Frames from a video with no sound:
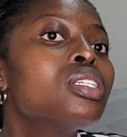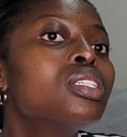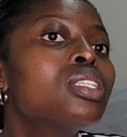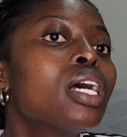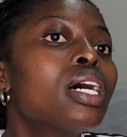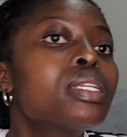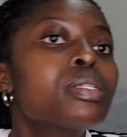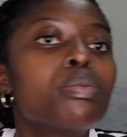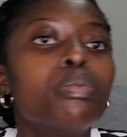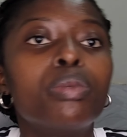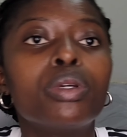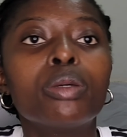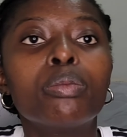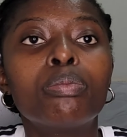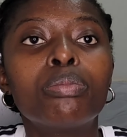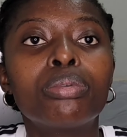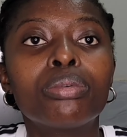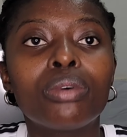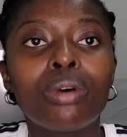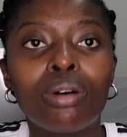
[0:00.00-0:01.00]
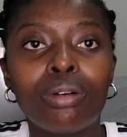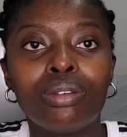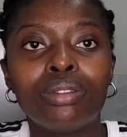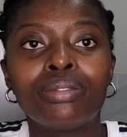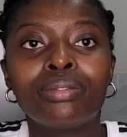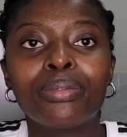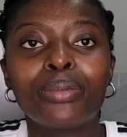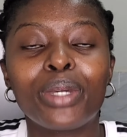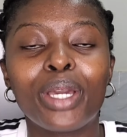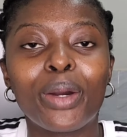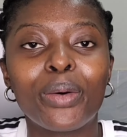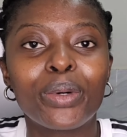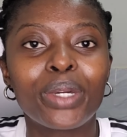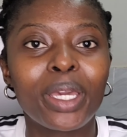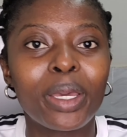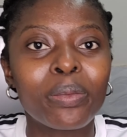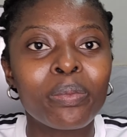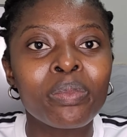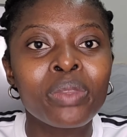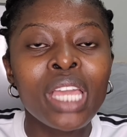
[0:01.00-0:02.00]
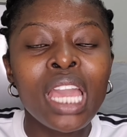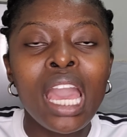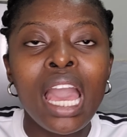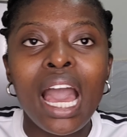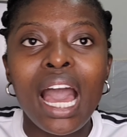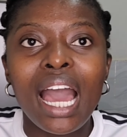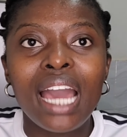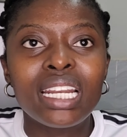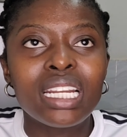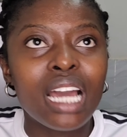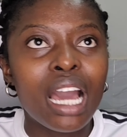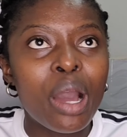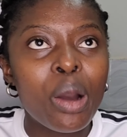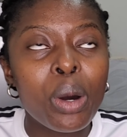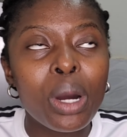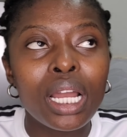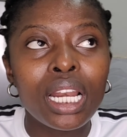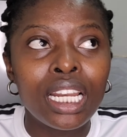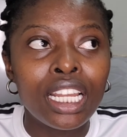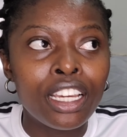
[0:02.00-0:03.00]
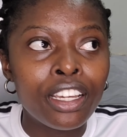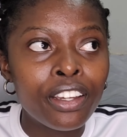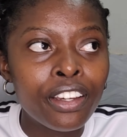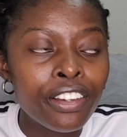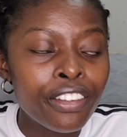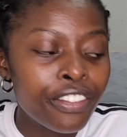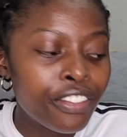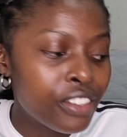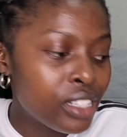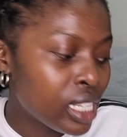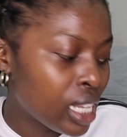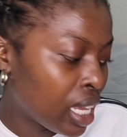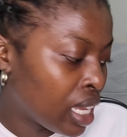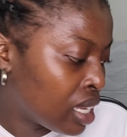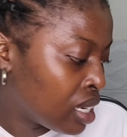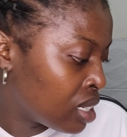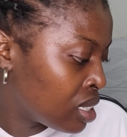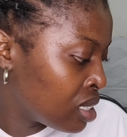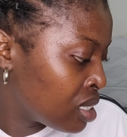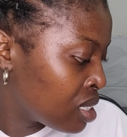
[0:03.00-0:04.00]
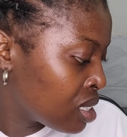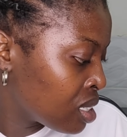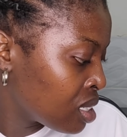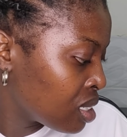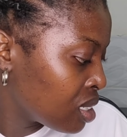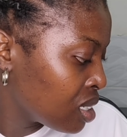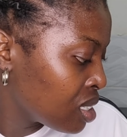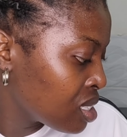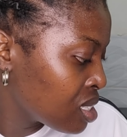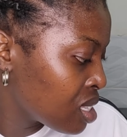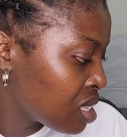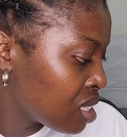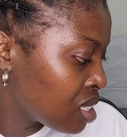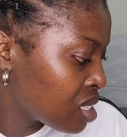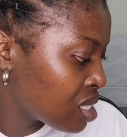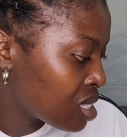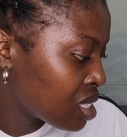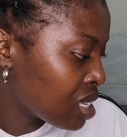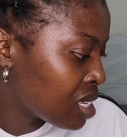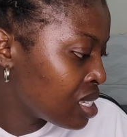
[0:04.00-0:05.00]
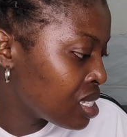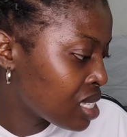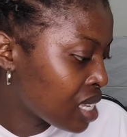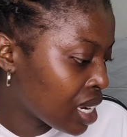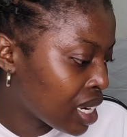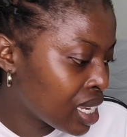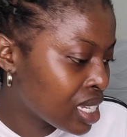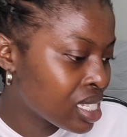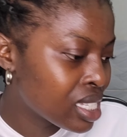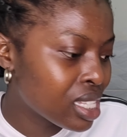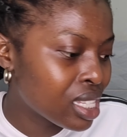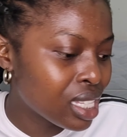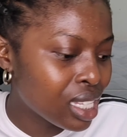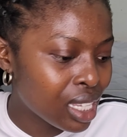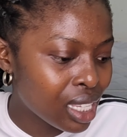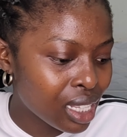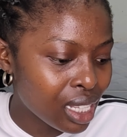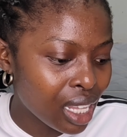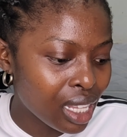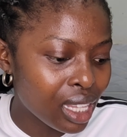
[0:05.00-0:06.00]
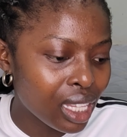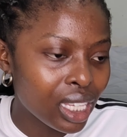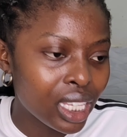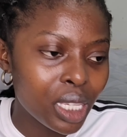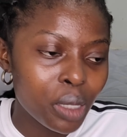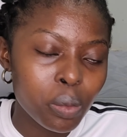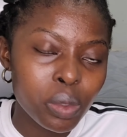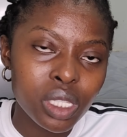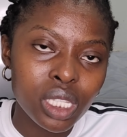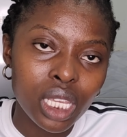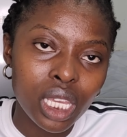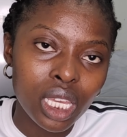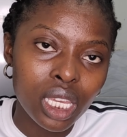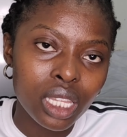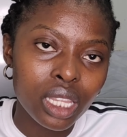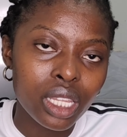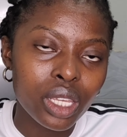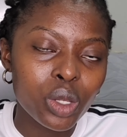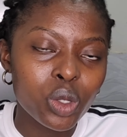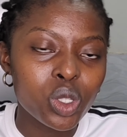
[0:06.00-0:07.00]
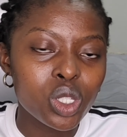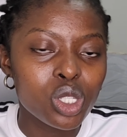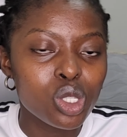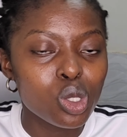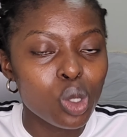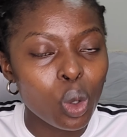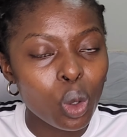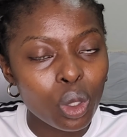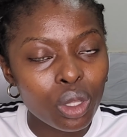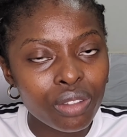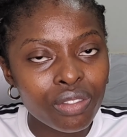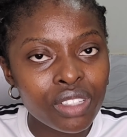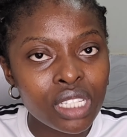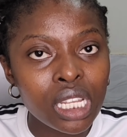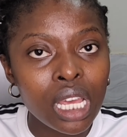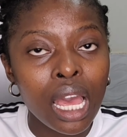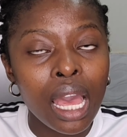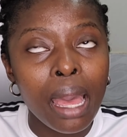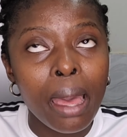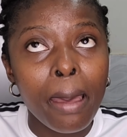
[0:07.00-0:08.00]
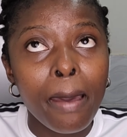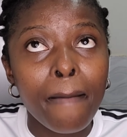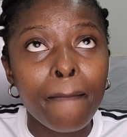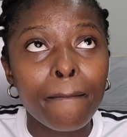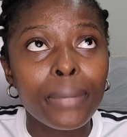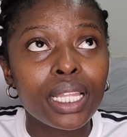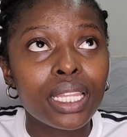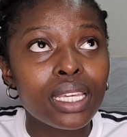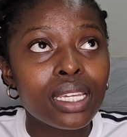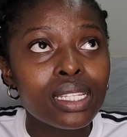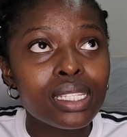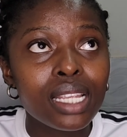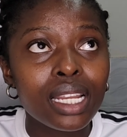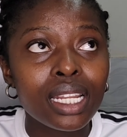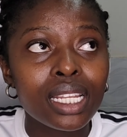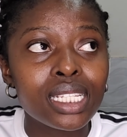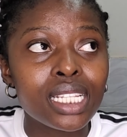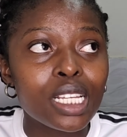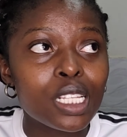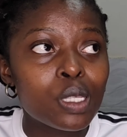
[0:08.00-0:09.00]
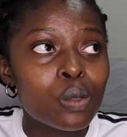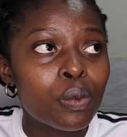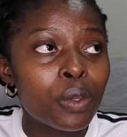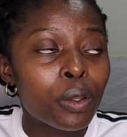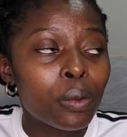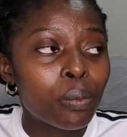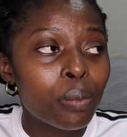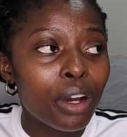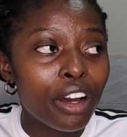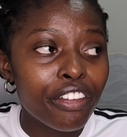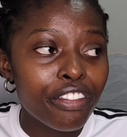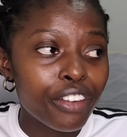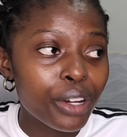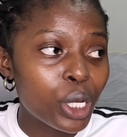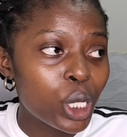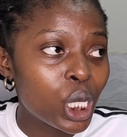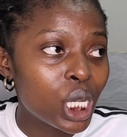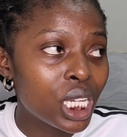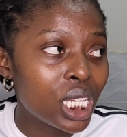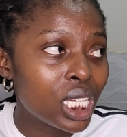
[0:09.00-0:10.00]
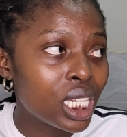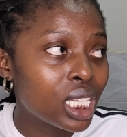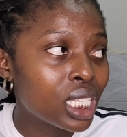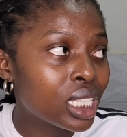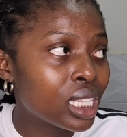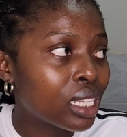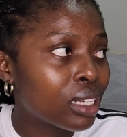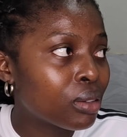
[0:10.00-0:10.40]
Did that beep? Oh, yeah, okay. An hour left and it's this internet thing that they keep saying they resolved. But the internet has been buffering.